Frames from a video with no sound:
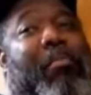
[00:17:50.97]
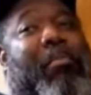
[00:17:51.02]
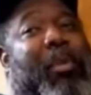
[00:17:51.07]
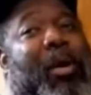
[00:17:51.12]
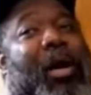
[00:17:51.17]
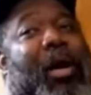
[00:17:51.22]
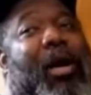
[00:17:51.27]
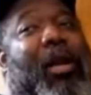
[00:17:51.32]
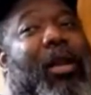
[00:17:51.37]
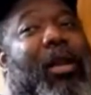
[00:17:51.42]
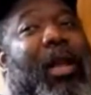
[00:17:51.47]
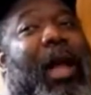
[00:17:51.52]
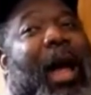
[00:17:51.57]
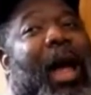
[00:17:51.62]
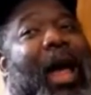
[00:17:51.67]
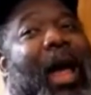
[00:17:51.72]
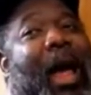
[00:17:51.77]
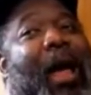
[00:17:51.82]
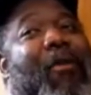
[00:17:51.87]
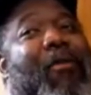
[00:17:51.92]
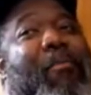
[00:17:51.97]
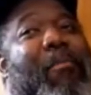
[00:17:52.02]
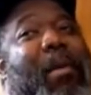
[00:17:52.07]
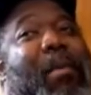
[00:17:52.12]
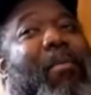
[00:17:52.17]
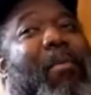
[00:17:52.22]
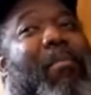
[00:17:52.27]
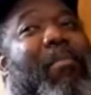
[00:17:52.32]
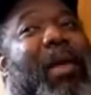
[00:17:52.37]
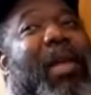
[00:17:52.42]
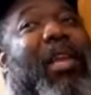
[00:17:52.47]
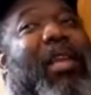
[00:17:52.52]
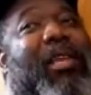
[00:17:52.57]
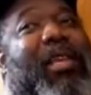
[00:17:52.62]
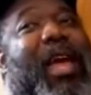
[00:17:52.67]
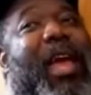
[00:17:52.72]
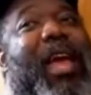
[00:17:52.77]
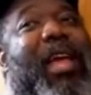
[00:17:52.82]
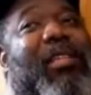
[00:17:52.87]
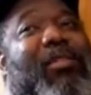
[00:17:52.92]
But I, I remember many
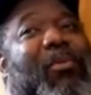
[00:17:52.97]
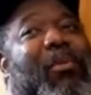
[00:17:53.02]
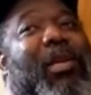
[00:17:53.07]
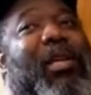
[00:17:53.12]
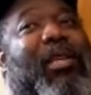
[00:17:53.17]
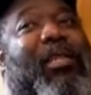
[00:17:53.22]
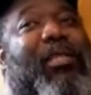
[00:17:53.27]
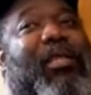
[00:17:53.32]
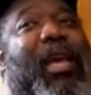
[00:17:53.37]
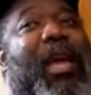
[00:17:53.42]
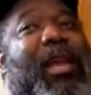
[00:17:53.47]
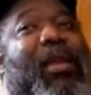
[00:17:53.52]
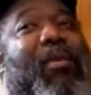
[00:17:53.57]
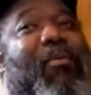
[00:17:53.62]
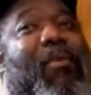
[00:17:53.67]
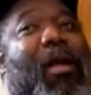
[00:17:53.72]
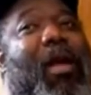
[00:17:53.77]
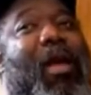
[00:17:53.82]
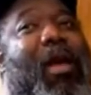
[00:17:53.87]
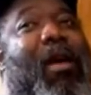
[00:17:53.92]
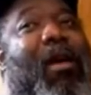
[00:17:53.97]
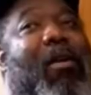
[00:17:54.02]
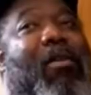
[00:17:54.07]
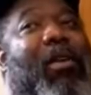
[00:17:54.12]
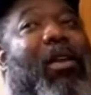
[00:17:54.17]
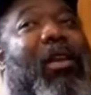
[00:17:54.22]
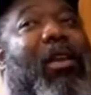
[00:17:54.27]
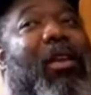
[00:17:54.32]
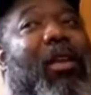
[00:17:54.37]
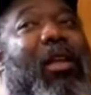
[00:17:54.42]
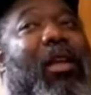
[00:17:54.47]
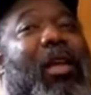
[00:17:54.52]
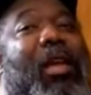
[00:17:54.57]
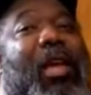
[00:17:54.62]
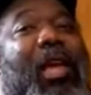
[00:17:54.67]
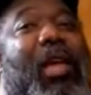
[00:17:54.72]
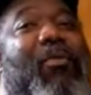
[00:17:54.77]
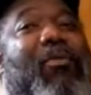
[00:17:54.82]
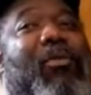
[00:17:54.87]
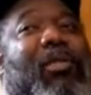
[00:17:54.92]
days when he sat around and
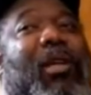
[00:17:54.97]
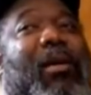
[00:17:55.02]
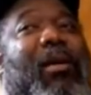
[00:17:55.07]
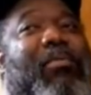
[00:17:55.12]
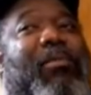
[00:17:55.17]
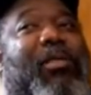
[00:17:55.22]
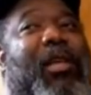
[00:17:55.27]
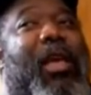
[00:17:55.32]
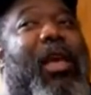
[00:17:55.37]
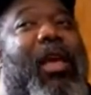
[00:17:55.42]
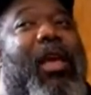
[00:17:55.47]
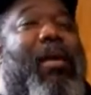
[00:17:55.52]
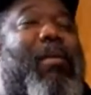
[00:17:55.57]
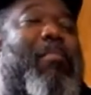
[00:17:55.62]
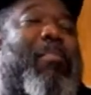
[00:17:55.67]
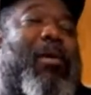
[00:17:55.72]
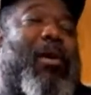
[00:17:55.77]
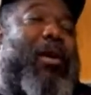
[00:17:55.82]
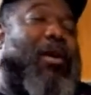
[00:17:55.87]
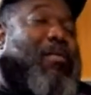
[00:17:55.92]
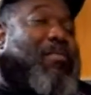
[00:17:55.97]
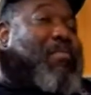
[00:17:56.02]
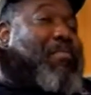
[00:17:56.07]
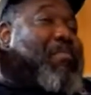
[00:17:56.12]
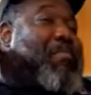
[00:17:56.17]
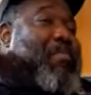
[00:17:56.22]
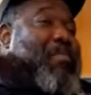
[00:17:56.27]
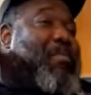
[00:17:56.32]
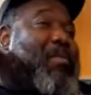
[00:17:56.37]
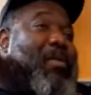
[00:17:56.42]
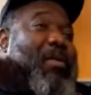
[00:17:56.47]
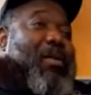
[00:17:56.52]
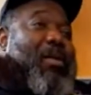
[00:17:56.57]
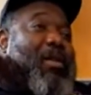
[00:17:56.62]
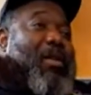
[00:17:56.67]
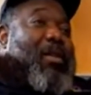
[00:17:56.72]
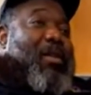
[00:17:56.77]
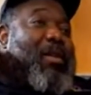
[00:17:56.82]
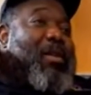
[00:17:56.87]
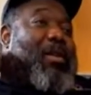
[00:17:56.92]
he was upset, but
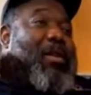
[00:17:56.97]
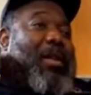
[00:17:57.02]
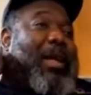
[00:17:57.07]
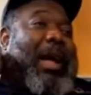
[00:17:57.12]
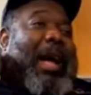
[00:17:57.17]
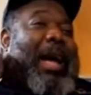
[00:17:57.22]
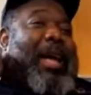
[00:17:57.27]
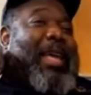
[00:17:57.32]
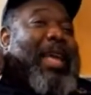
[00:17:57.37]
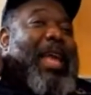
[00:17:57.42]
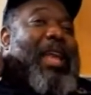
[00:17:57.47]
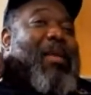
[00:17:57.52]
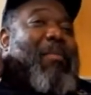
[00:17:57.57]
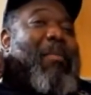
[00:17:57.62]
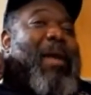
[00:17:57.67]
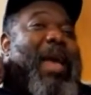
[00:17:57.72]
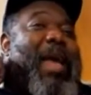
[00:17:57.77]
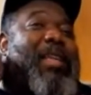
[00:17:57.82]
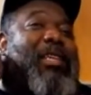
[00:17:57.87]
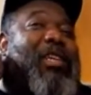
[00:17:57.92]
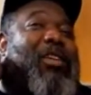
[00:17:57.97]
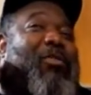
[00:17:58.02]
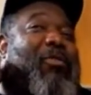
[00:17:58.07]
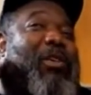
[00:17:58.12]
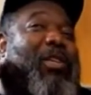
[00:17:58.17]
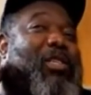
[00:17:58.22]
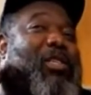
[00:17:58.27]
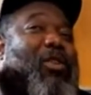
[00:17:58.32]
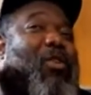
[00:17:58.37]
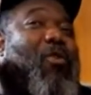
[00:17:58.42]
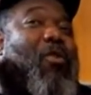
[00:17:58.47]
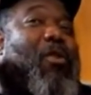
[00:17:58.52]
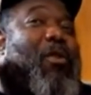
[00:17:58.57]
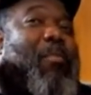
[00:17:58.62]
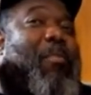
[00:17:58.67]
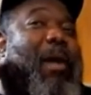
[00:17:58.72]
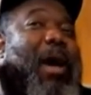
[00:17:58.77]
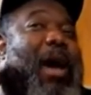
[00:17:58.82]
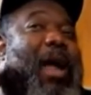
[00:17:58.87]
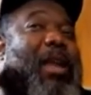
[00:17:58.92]
I can't imagine Chris knowing
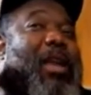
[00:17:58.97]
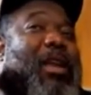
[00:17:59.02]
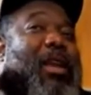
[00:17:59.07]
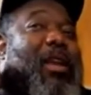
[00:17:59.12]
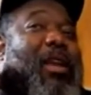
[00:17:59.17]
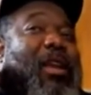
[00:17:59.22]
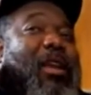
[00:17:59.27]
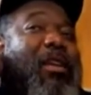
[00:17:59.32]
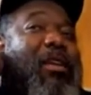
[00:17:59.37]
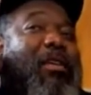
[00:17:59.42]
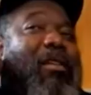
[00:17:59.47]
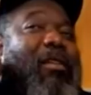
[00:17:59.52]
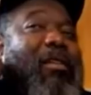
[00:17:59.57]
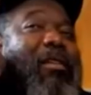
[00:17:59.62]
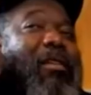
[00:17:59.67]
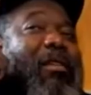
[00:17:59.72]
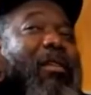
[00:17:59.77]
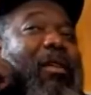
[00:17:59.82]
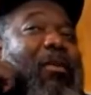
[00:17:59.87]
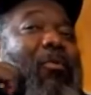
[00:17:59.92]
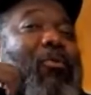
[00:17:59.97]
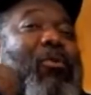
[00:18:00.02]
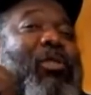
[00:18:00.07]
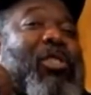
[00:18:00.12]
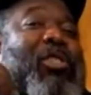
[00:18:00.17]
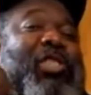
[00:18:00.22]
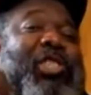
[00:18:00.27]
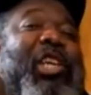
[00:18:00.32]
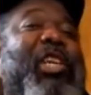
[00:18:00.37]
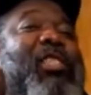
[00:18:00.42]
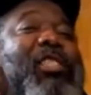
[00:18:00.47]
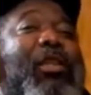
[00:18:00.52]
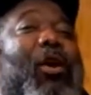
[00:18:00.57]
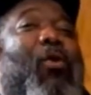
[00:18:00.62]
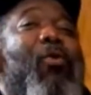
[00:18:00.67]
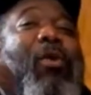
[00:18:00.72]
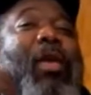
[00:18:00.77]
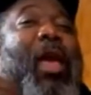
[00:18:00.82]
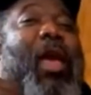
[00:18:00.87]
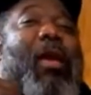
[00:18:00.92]
about it and was just
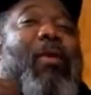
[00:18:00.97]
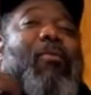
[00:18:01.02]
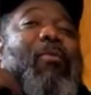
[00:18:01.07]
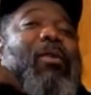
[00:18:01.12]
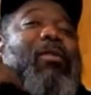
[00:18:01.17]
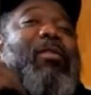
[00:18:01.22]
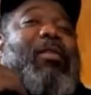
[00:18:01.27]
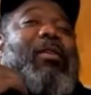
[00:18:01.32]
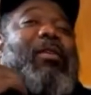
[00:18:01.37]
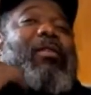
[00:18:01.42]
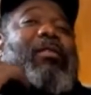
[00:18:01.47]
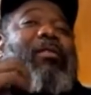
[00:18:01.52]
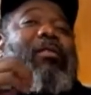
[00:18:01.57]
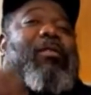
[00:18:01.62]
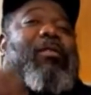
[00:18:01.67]
okay with it.